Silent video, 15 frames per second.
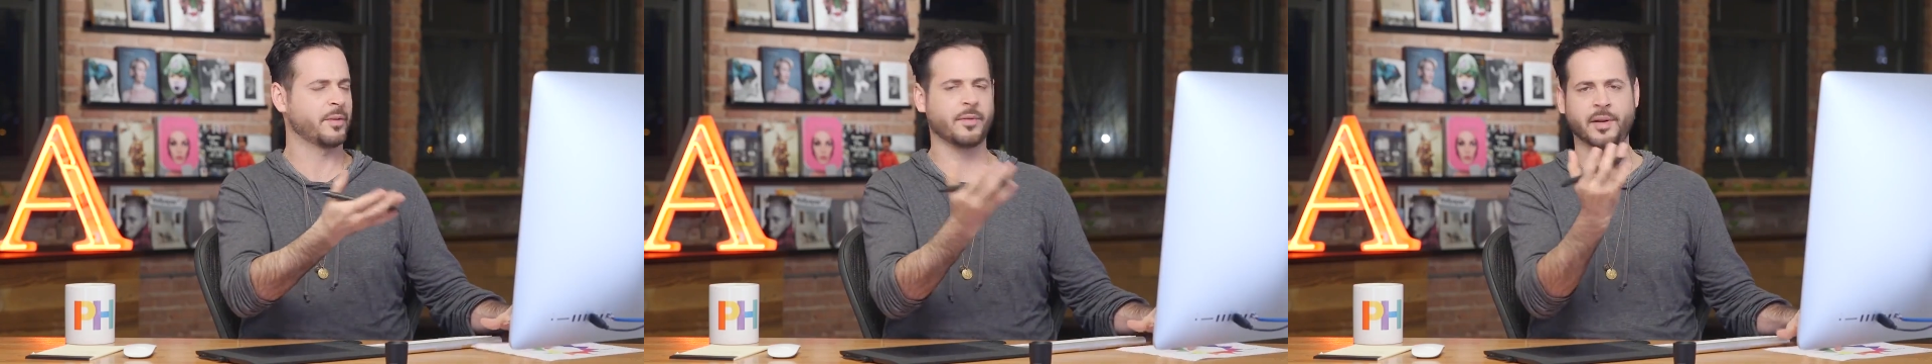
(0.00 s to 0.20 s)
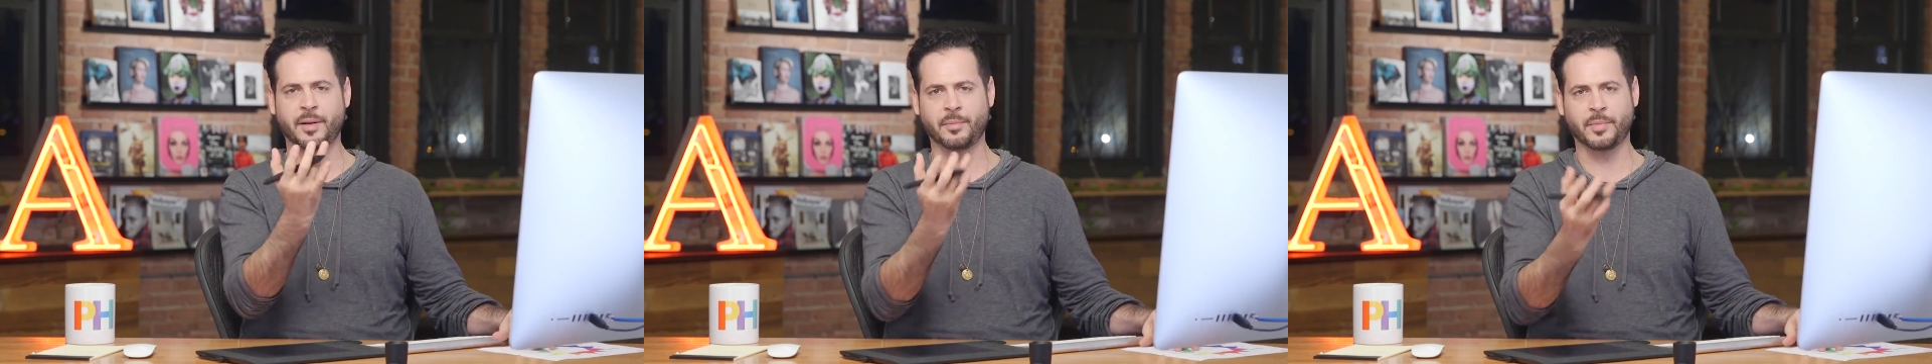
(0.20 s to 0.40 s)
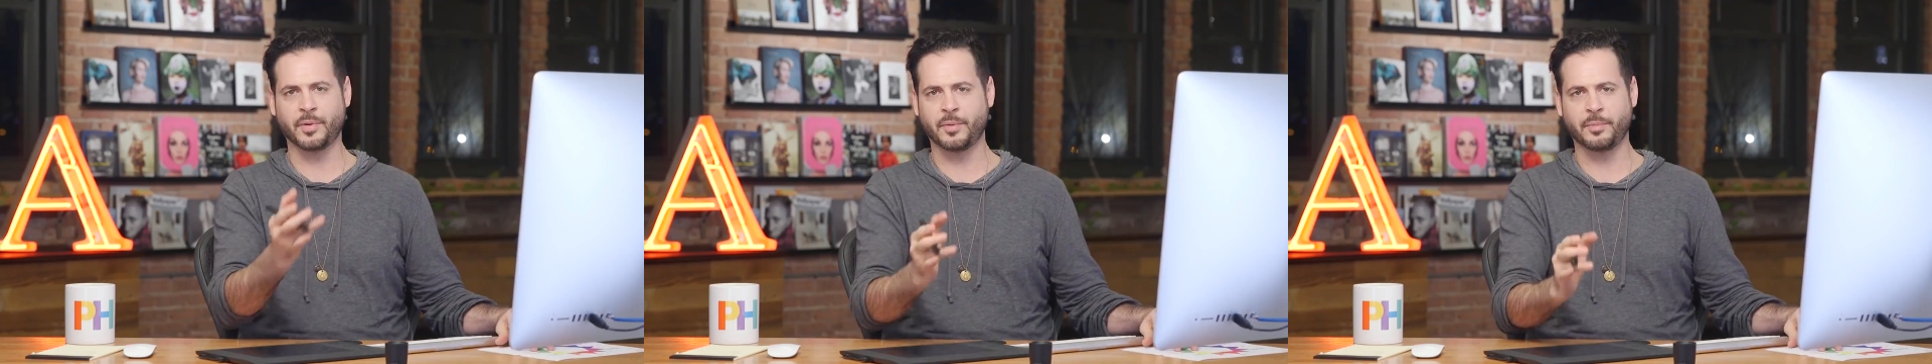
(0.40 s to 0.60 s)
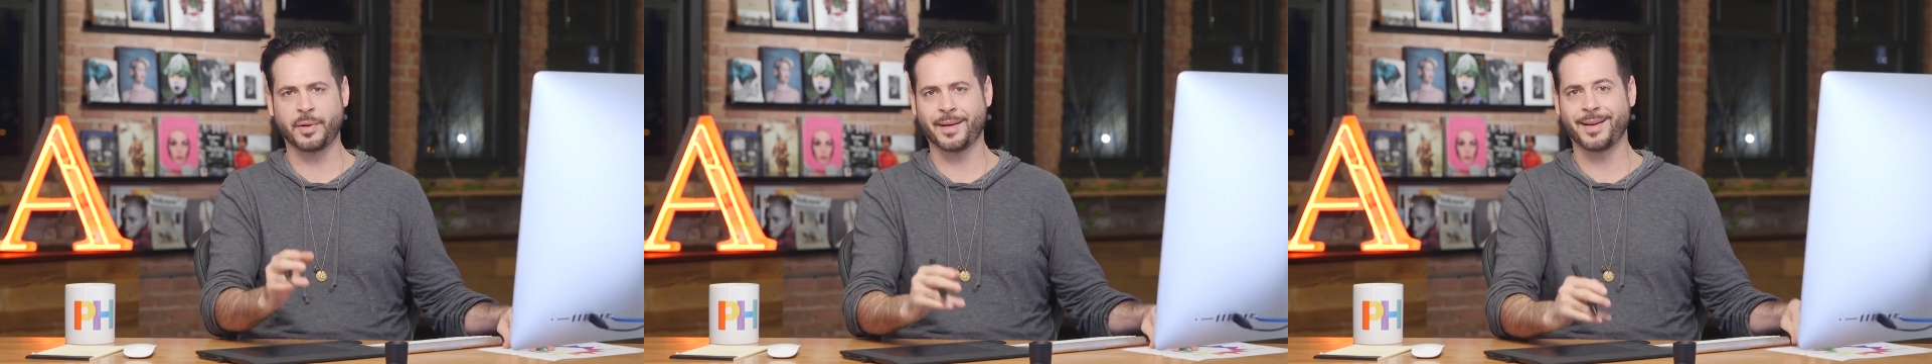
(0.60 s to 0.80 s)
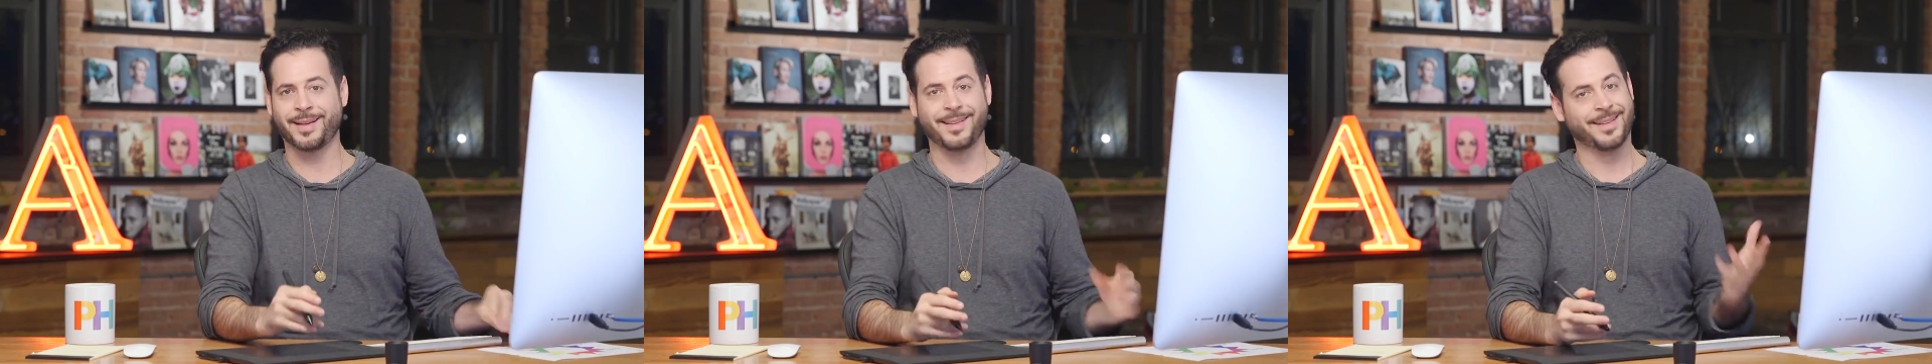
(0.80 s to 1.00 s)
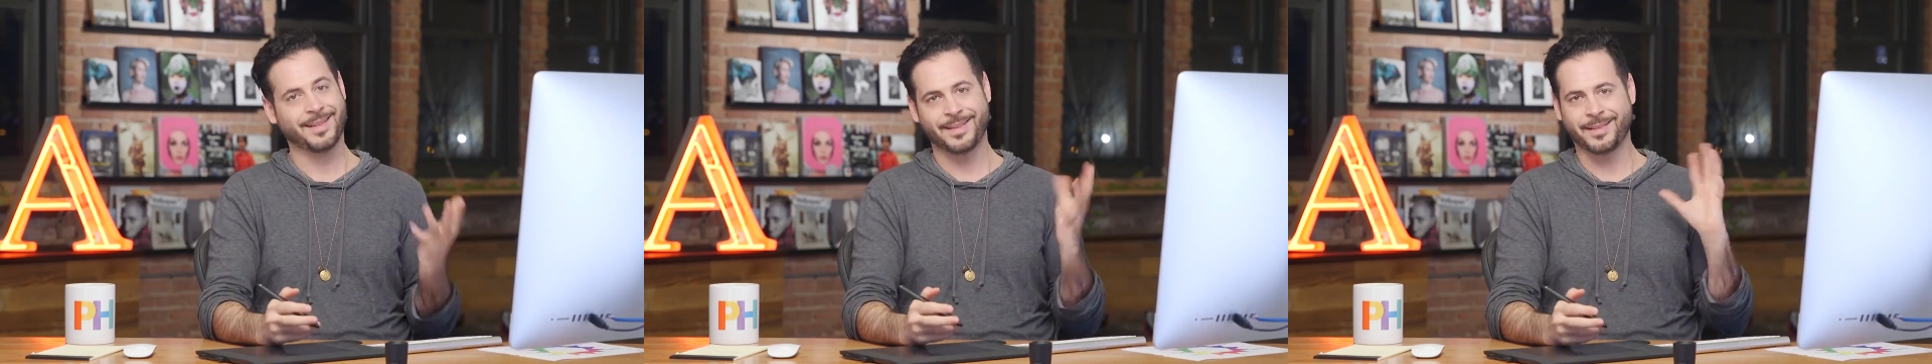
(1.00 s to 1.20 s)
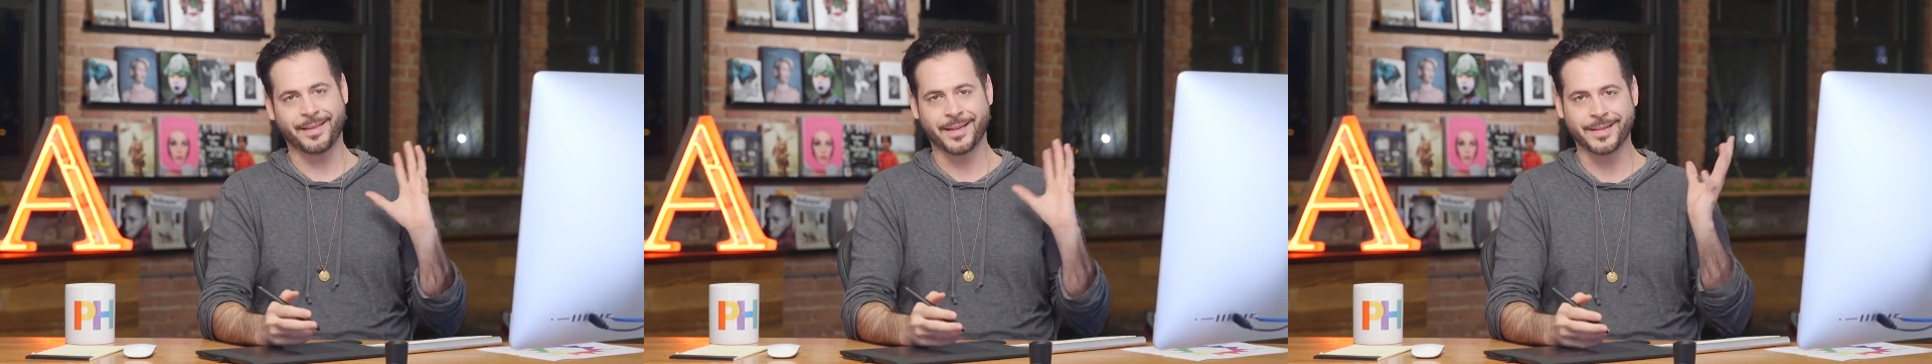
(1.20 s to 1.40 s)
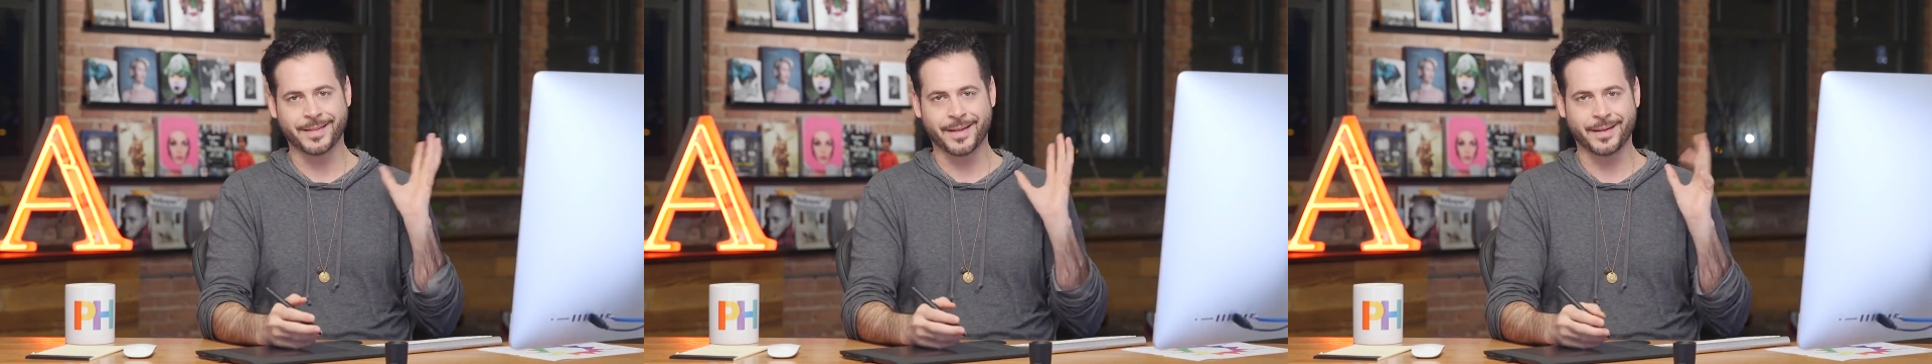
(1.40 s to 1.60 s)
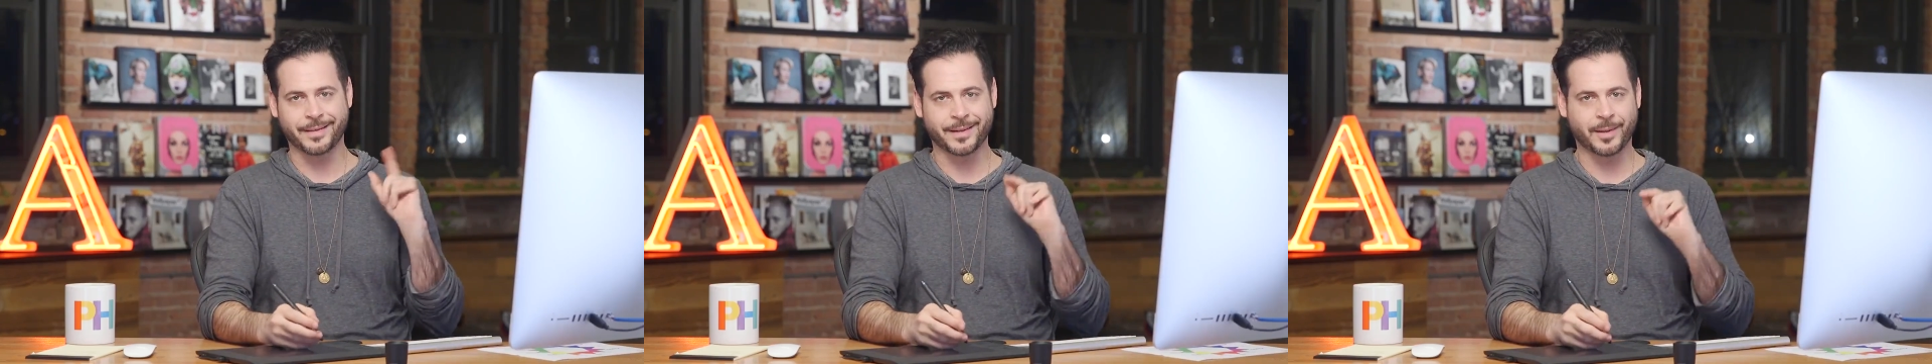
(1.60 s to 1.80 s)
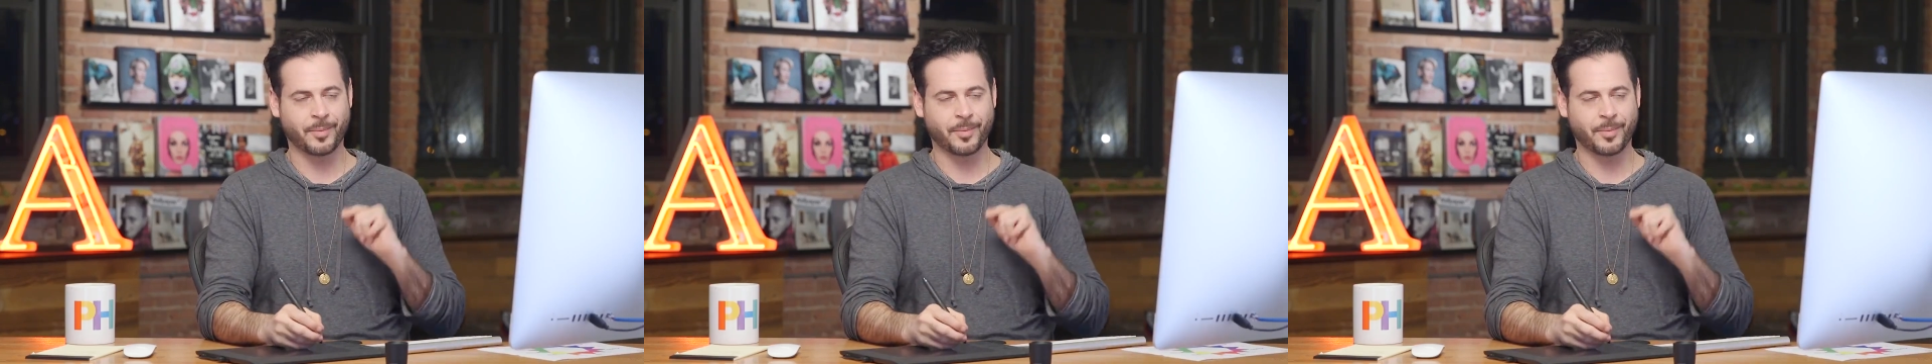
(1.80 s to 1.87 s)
green, and blue, but they didn't.